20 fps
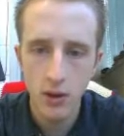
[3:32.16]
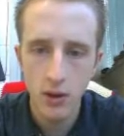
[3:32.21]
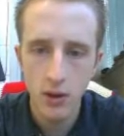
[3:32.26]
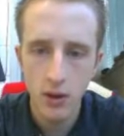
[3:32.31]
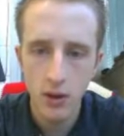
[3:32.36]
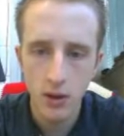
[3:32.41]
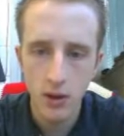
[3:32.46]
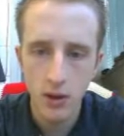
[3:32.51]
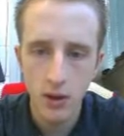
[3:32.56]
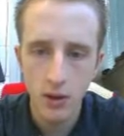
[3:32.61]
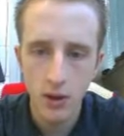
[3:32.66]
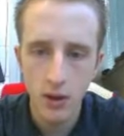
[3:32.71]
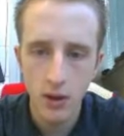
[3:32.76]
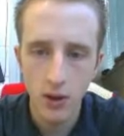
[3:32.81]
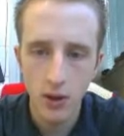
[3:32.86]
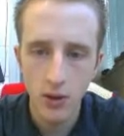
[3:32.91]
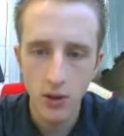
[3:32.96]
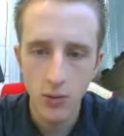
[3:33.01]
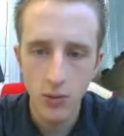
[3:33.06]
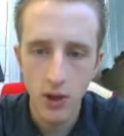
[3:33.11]
to just
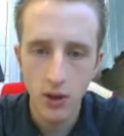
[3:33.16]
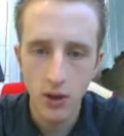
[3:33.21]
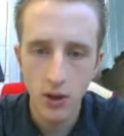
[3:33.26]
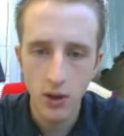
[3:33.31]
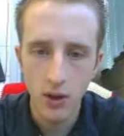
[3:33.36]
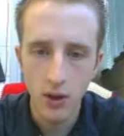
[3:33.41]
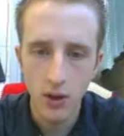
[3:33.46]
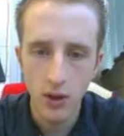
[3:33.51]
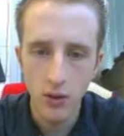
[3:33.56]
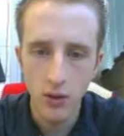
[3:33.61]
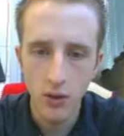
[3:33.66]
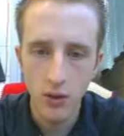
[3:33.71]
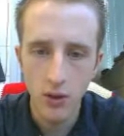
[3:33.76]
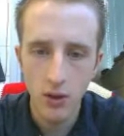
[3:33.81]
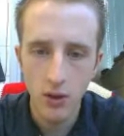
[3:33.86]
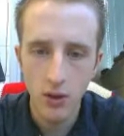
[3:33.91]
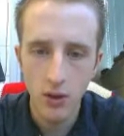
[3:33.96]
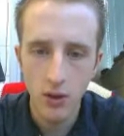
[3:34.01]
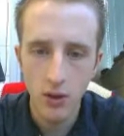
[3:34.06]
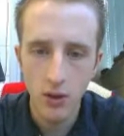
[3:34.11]
automatically do
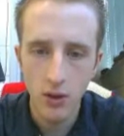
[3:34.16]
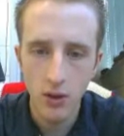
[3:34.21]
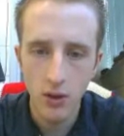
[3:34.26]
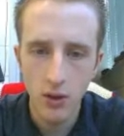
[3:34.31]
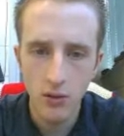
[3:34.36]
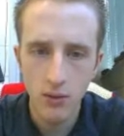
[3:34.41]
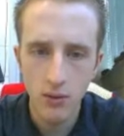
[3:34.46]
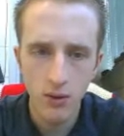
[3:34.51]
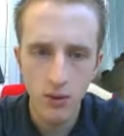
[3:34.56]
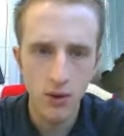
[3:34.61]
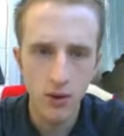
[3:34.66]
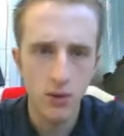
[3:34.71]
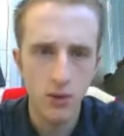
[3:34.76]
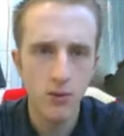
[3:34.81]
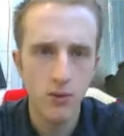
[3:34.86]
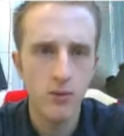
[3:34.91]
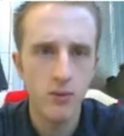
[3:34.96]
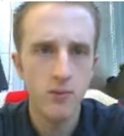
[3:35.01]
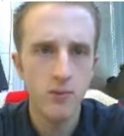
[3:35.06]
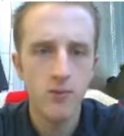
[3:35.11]
it.
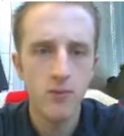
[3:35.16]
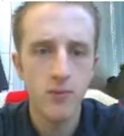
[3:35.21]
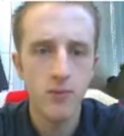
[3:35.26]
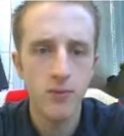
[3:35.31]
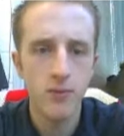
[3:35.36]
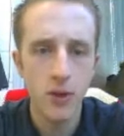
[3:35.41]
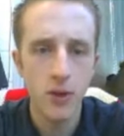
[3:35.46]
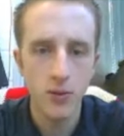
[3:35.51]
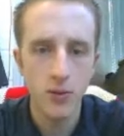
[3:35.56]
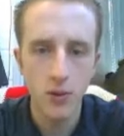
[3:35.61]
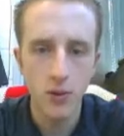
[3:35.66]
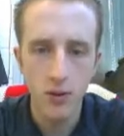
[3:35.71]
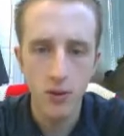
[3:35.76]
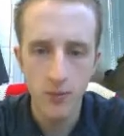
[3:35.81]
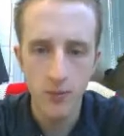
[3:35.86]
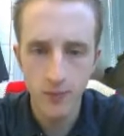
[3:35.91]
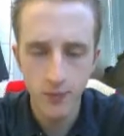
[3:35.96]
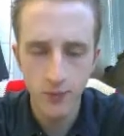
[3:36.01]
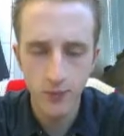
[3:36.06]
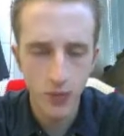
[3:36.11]
No, that's weird.
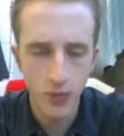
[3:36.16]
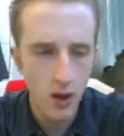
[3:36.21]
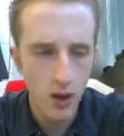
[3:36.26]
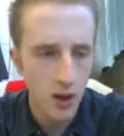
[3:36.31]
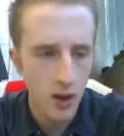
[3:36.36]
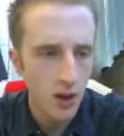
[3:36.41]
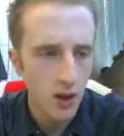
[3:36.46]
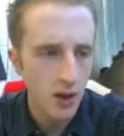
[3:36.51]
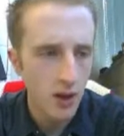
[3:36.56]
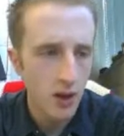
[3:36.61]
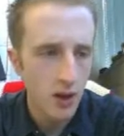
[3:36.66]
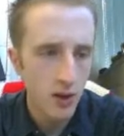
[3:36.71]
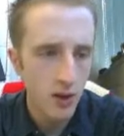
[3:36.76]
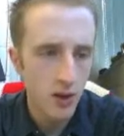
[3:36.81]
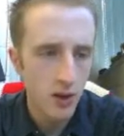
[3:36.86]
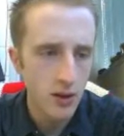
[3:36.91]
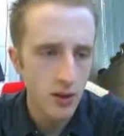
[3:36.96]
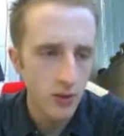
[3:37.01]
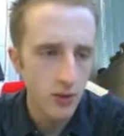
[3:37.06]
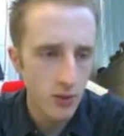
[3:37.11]

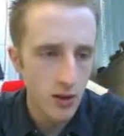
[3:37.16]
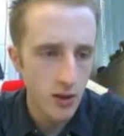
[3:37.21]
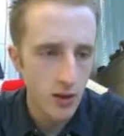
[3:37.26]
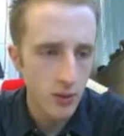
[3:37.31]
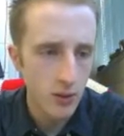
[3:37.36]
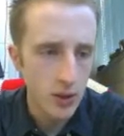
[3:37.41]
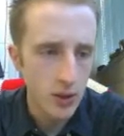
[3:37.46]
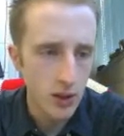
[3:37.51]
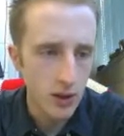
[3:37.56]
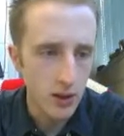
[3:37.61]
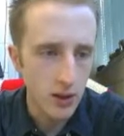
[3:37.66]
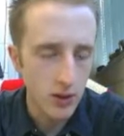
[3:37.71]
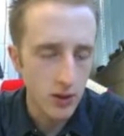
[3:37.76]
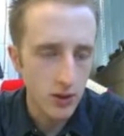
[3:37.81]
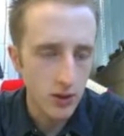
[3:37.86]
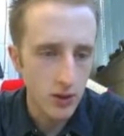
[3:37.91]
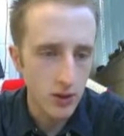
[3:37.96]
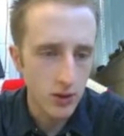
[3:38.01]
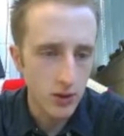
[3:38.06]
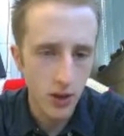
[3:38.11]
It's the first time it's done this.
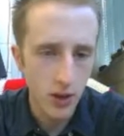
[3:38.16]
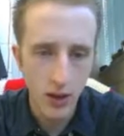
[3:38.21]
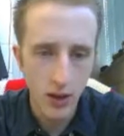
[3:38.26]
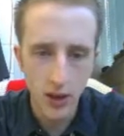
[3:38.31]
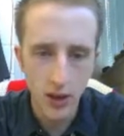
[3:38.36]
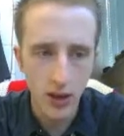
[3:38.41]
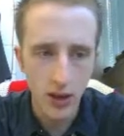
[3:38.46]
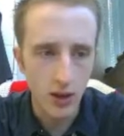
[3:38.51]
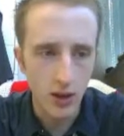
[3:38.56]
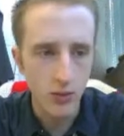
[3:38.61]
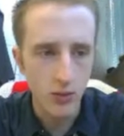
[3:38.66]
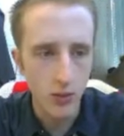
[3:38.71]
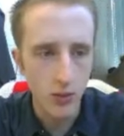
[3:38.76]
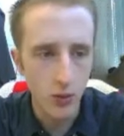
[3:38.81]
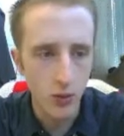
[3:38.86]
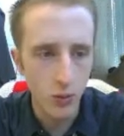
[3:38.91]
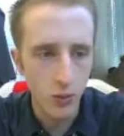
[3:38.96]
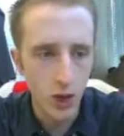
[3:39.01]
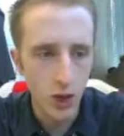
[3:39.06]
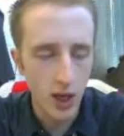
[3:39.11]
So let's try that again. We'll
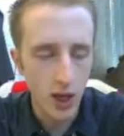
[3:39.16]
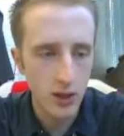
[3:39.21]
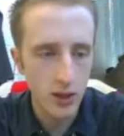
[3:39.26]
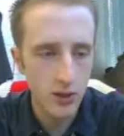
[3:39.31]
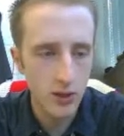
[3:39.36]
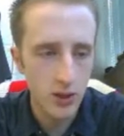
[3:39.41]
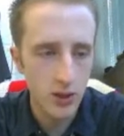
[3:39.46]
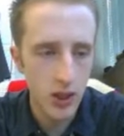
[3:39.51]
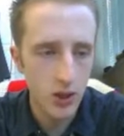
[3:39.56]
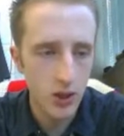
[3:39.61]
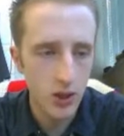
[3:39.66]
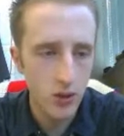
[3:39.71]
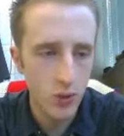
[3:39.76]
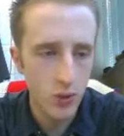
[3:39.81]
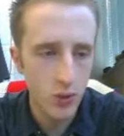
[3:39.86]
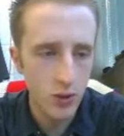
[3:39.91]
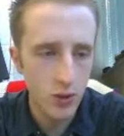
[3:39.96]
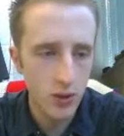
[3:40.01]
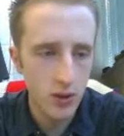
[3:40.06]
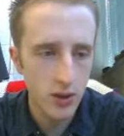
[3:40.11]
go back, Scan
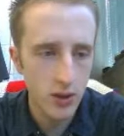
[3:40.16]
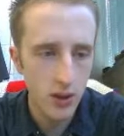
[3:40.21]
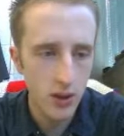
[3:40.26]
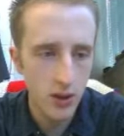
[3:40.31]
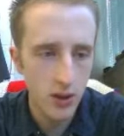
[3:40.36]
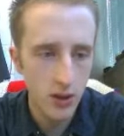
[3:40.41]
Tools,